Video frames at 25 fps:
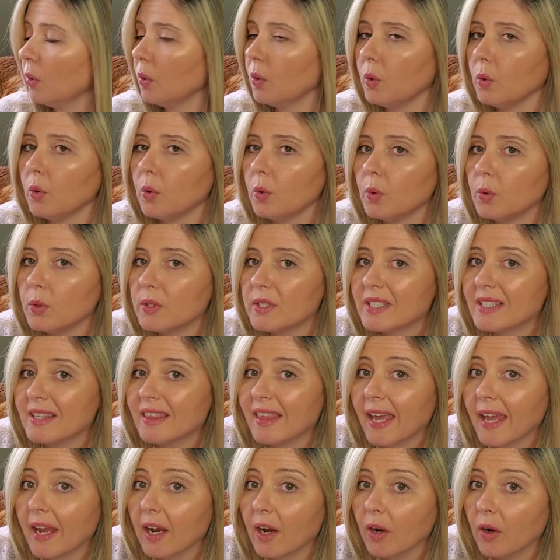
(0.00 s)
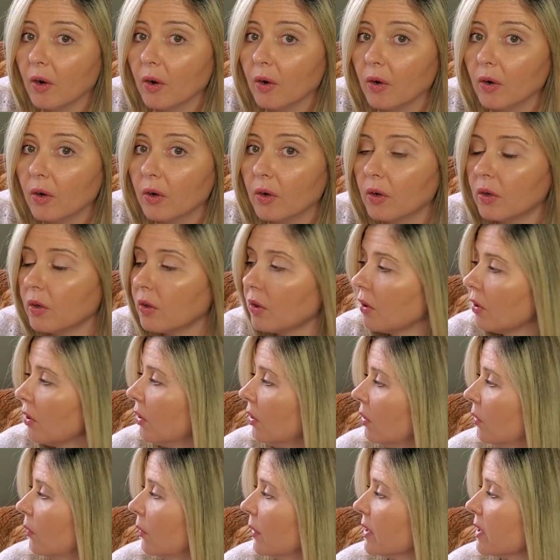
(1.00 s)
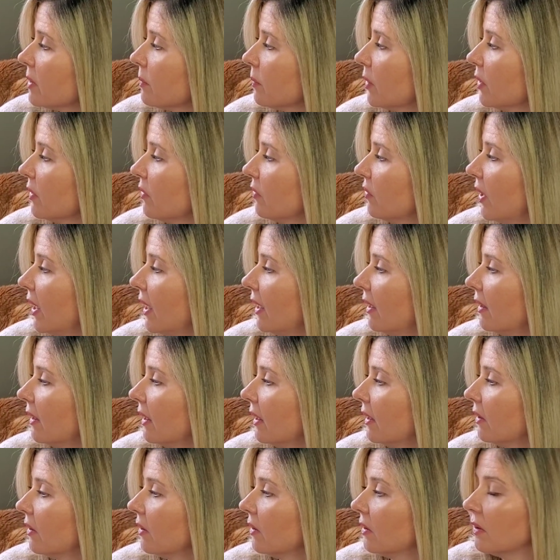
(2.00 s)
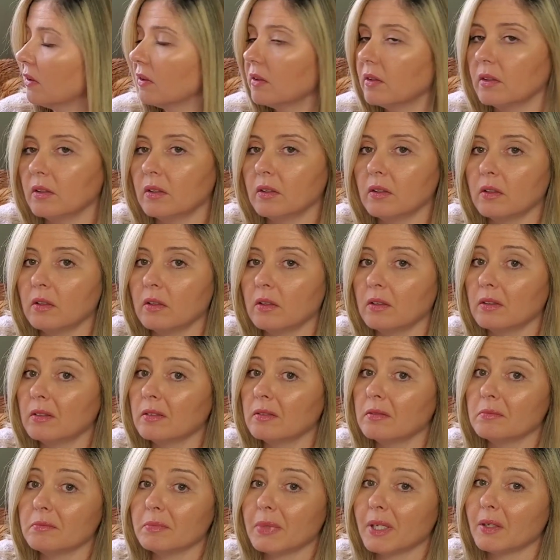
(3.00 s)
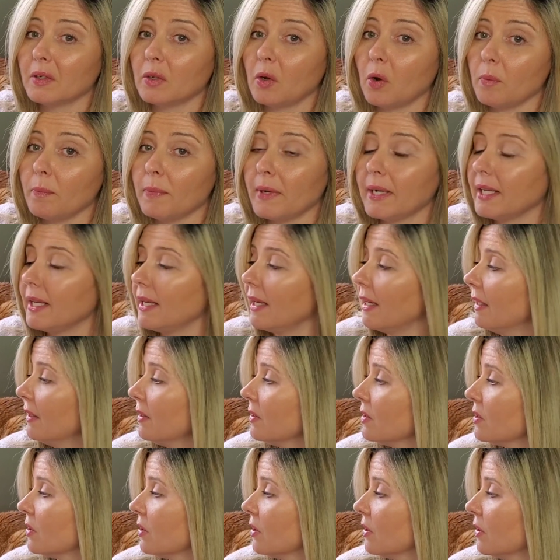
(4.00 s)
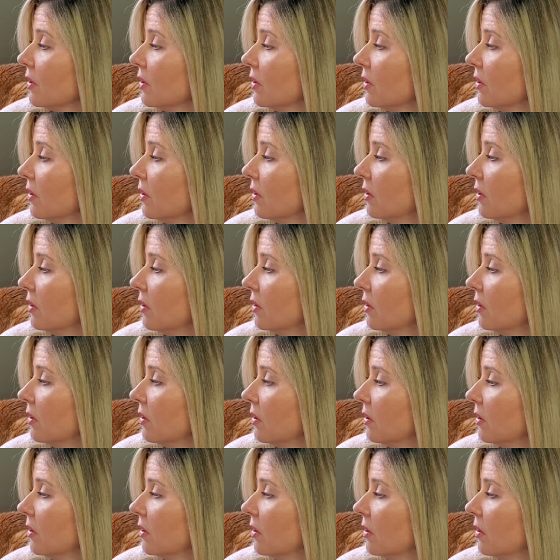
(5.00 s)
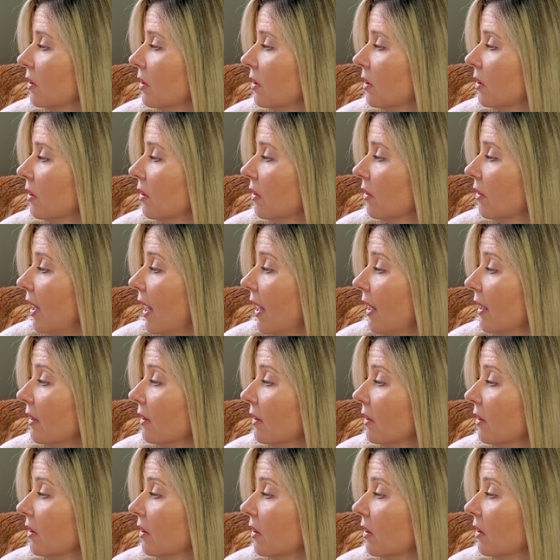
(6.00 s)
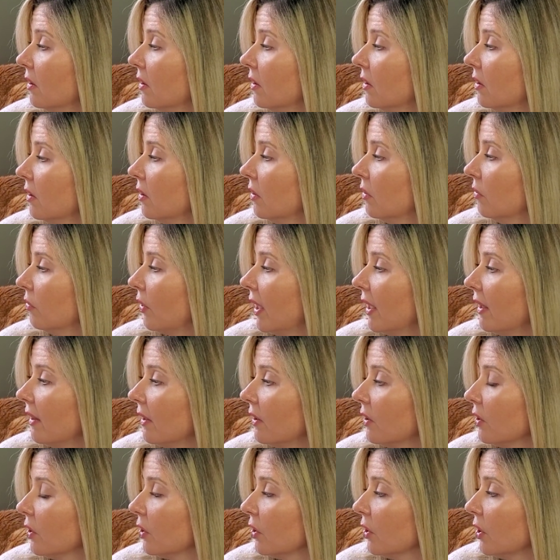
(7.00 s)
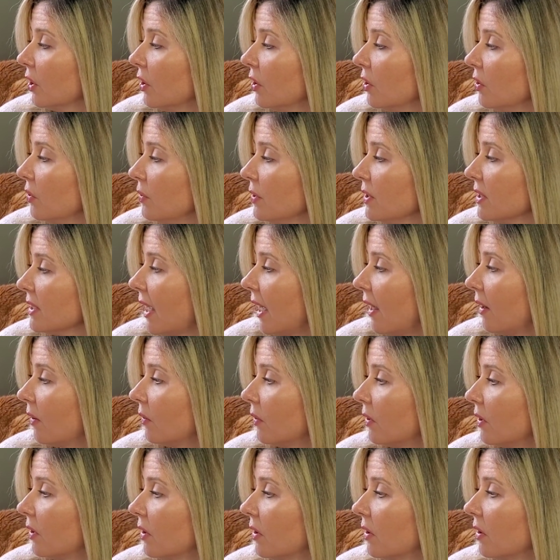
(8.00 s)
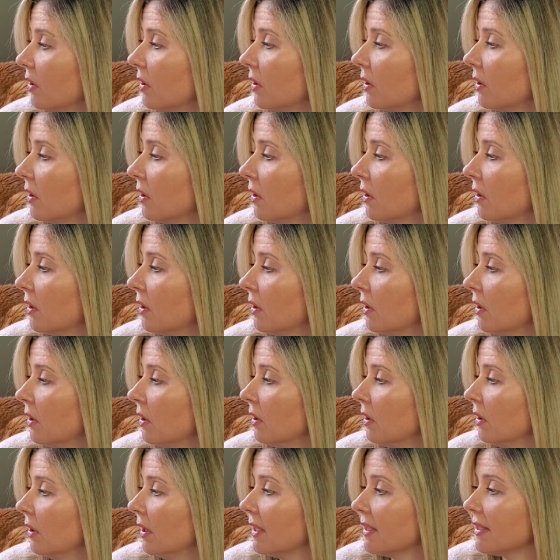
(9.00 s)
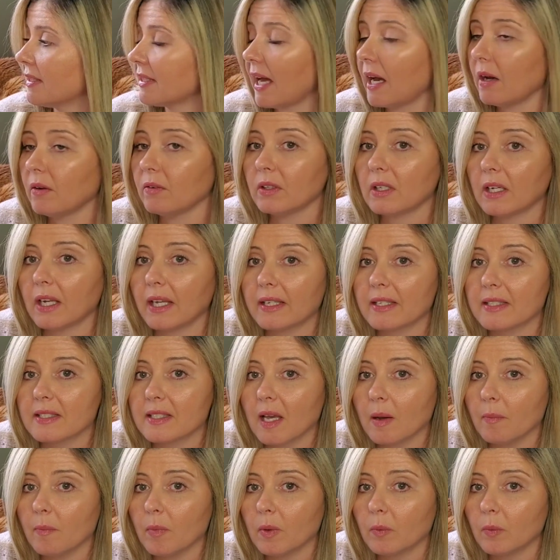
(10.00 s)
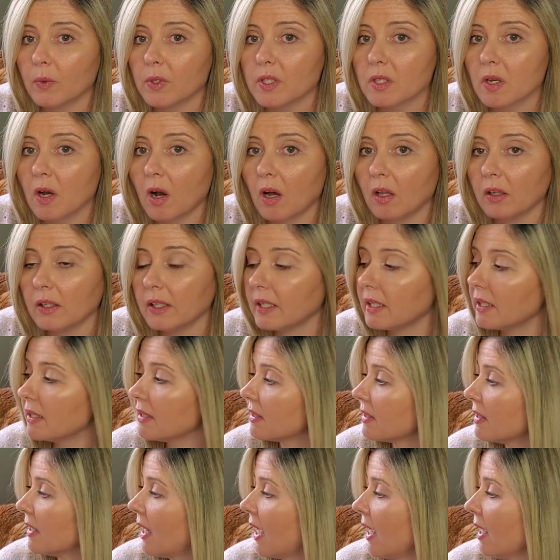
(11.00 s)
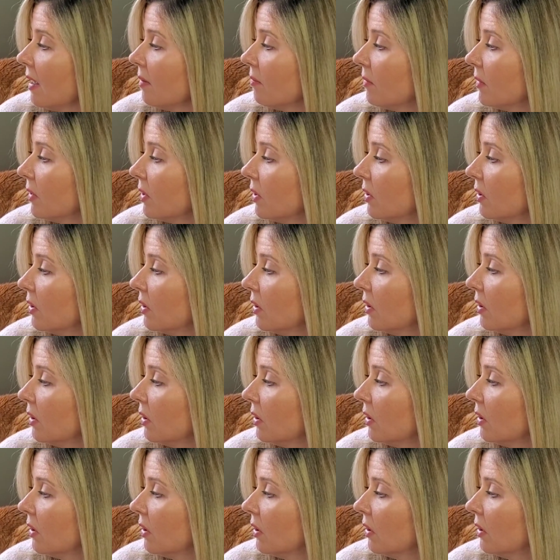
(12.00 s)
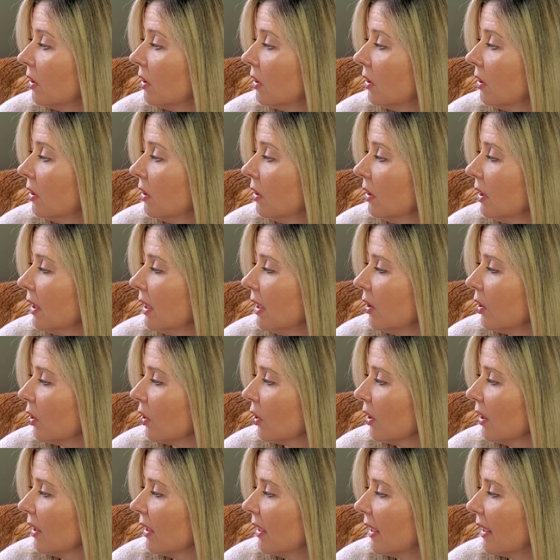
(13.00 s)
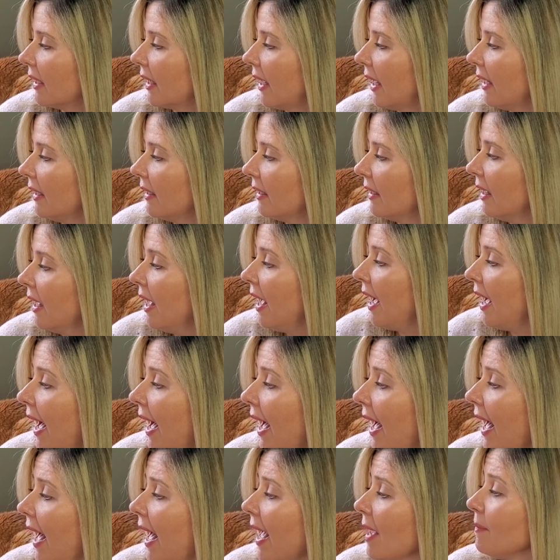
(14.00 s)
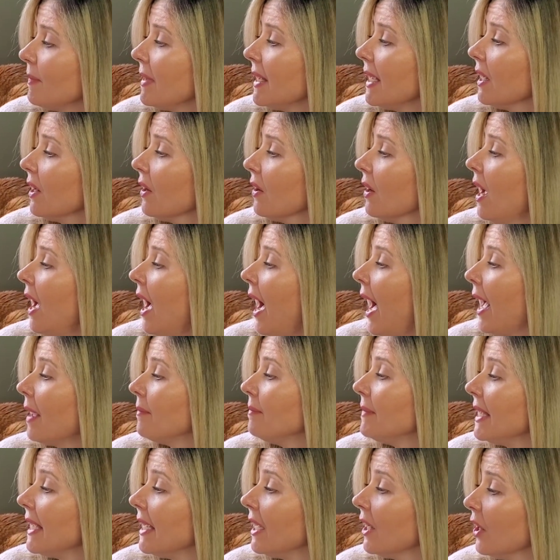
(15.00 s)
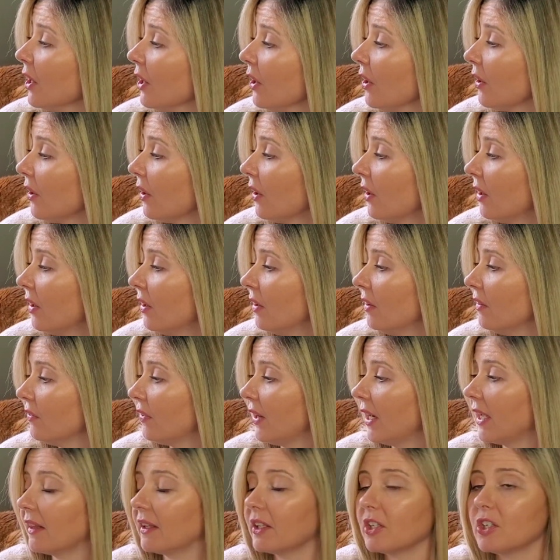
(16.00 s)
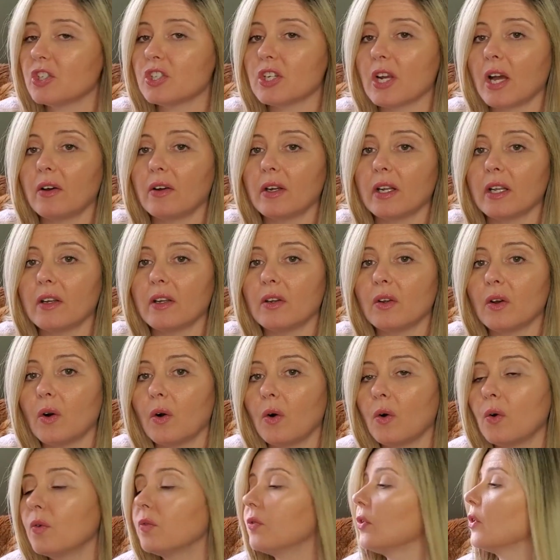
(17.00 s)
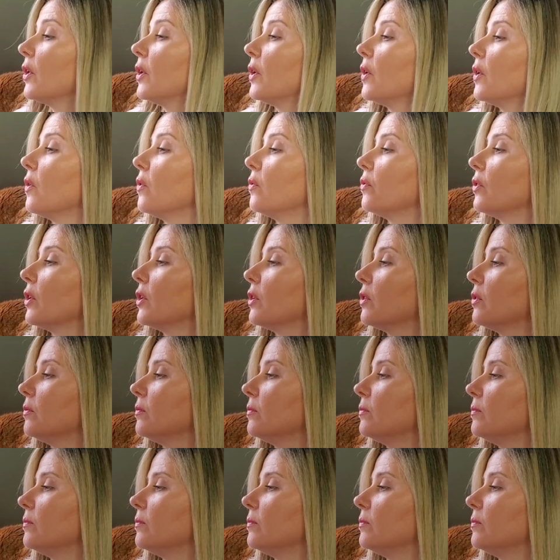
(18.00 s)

Who's there? Whispered Franklin. But nobody answered. Then Franklin heard a new sound. It sounded like someone was calling his name. He heard it again. I'm here! I'm here! Franklin shouted over and over.